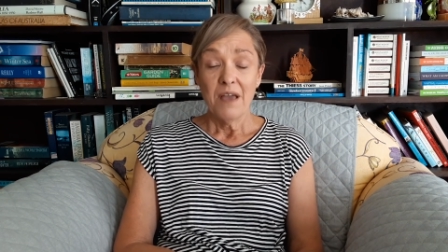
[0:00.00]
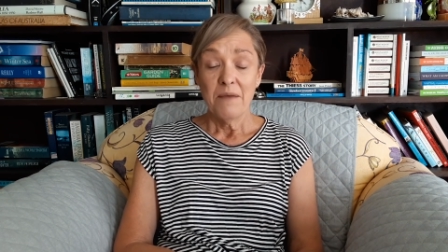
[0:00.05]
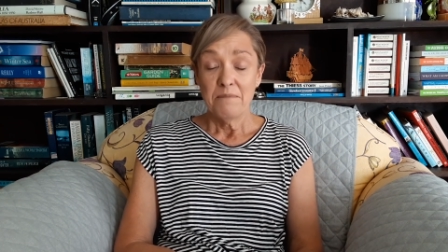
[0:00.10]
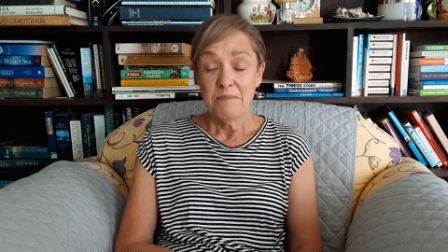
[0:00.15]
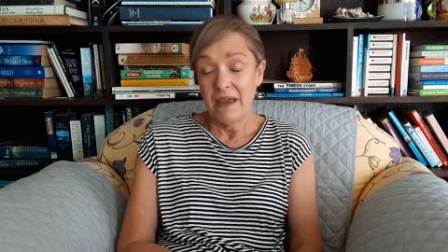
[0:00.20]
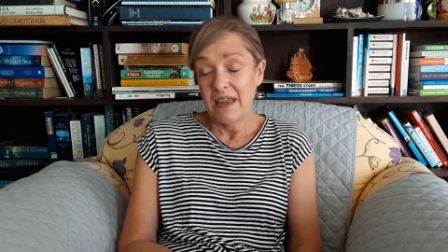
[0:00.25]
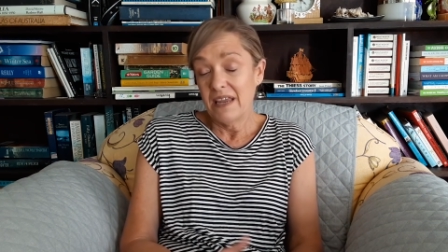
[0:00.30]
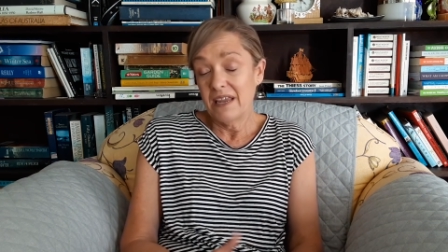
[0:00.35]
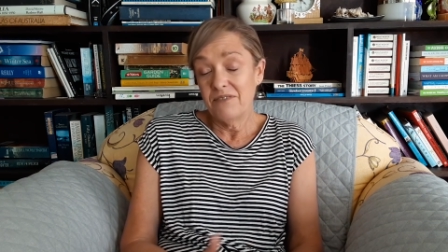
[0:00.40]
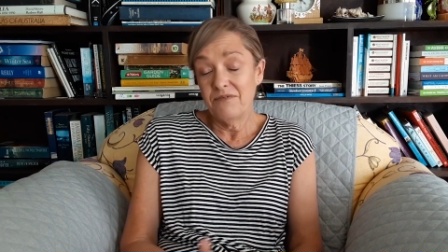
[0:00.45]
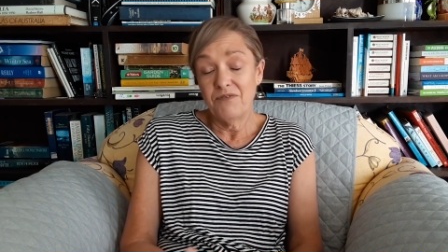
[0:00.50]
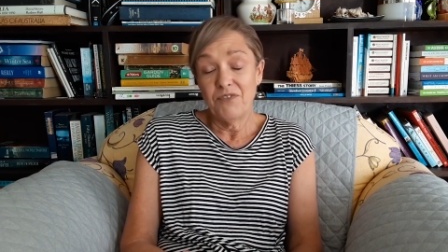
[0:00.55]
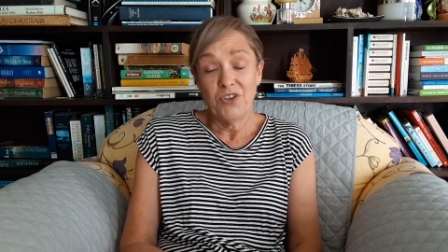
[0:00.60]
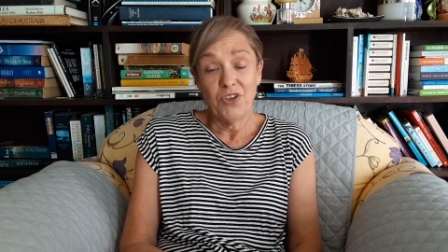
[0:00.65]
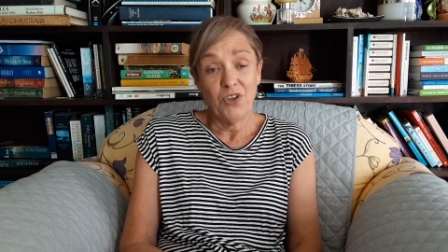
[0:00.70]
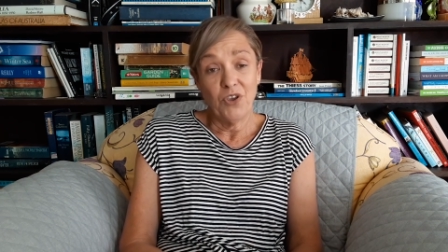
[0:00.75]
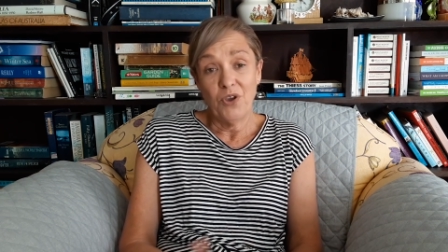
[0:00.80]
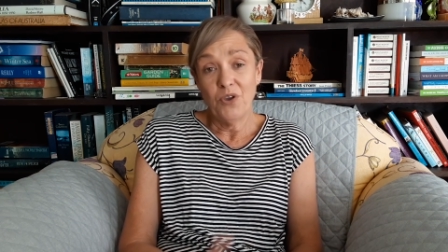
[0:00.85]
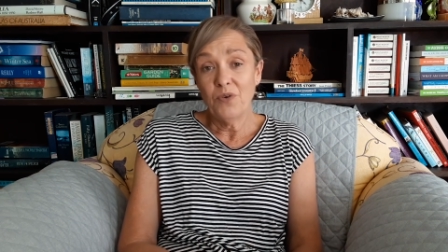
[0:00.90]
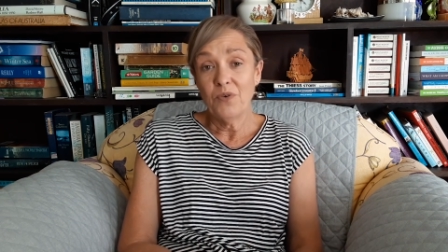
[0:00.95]
make it for
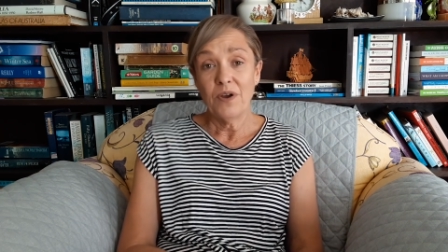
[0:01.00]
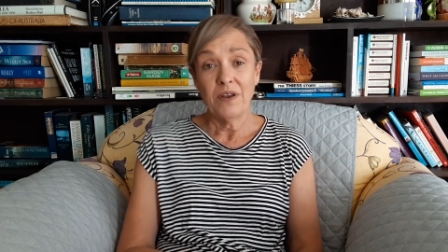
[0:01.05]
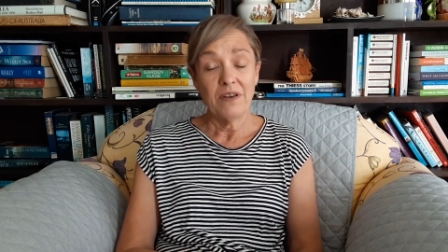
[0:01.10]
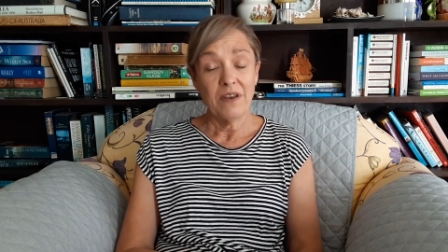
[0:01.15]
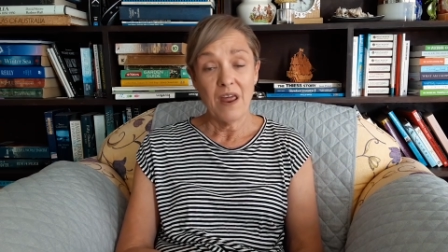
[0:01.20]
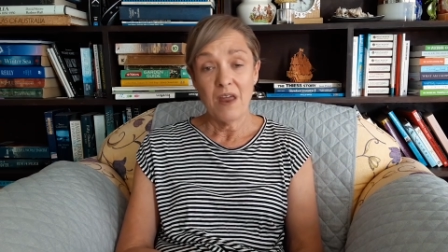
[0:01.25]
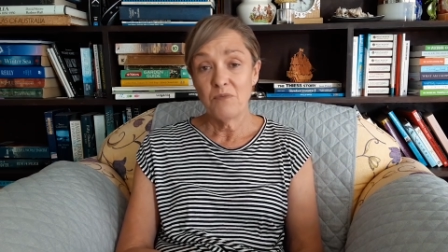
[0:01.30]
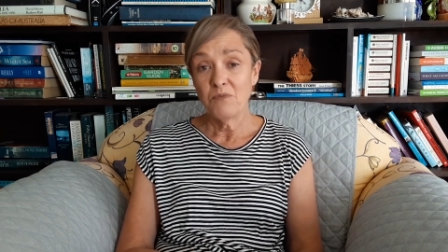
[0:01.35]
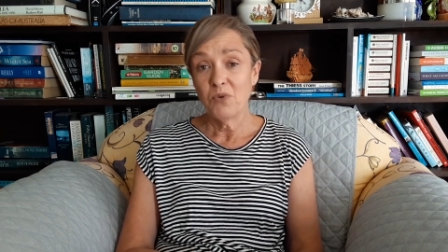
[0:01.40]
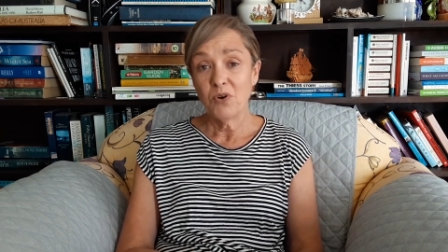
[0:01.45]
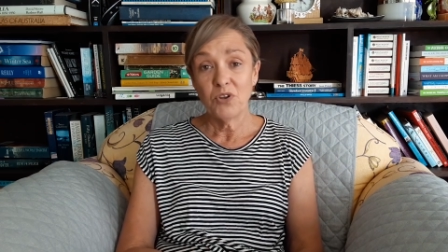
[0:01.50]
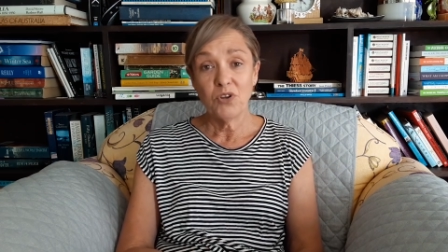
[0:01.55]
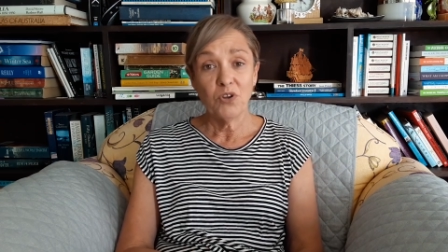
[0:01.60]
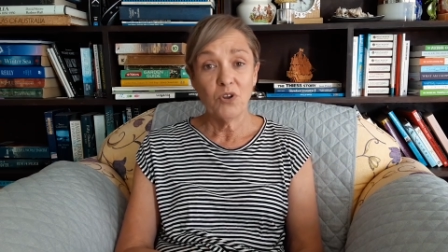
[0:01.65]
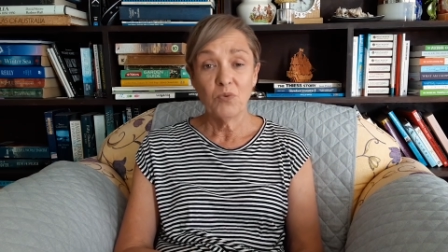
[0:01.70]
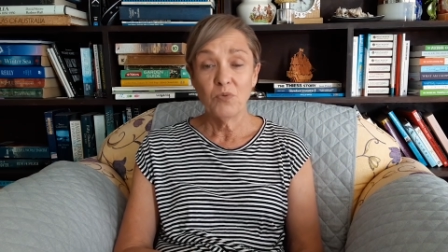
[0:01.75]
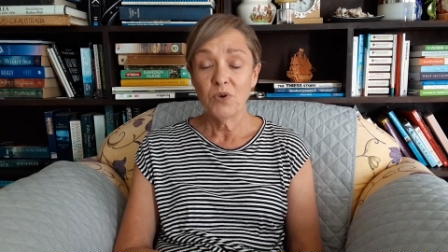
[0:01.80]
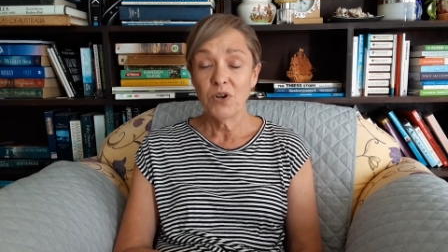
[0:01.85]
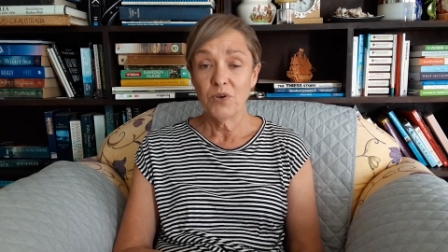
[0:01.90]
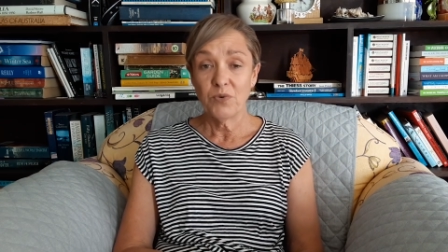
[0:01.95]
you and, and what
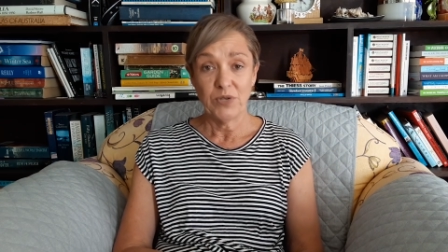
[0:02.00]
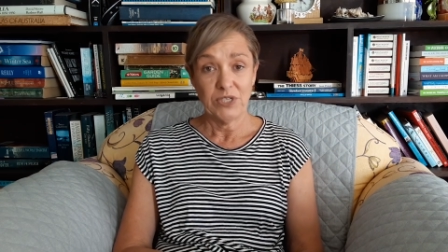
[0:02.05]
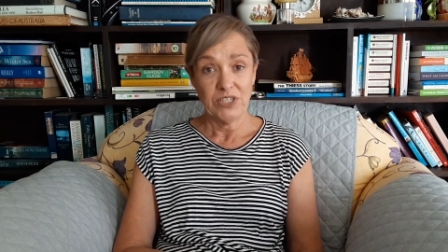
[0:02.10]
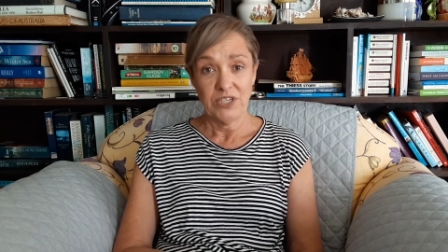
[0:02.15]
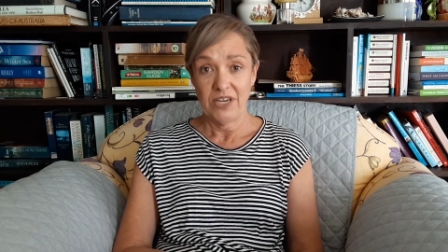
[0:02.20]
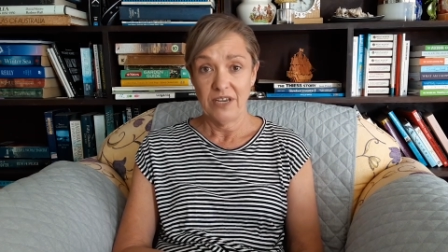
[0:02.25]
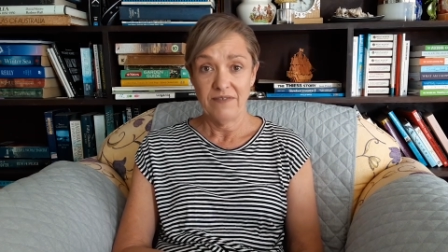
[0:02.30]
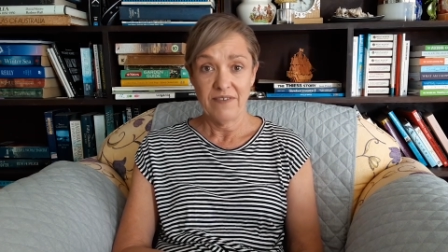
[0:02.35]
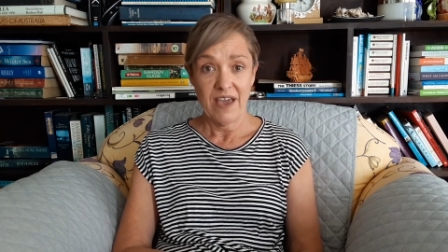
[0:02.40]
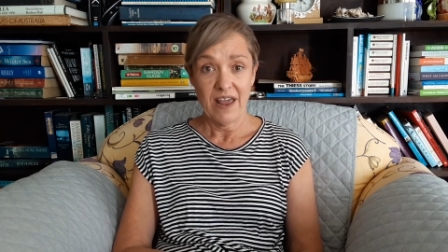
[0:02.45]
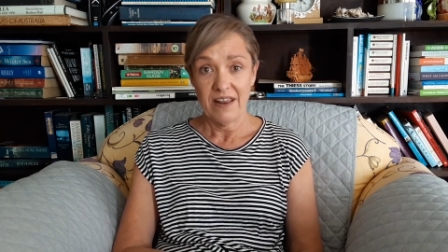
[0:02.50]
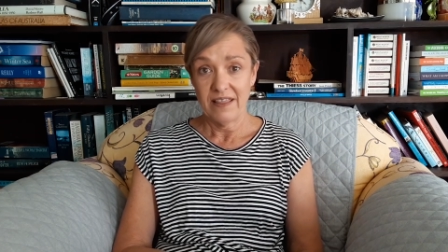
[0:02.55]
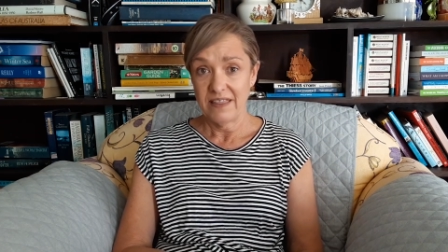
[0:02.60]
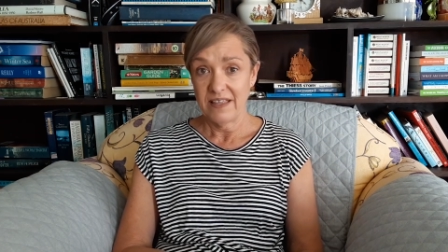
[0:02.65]
you want to achieve out of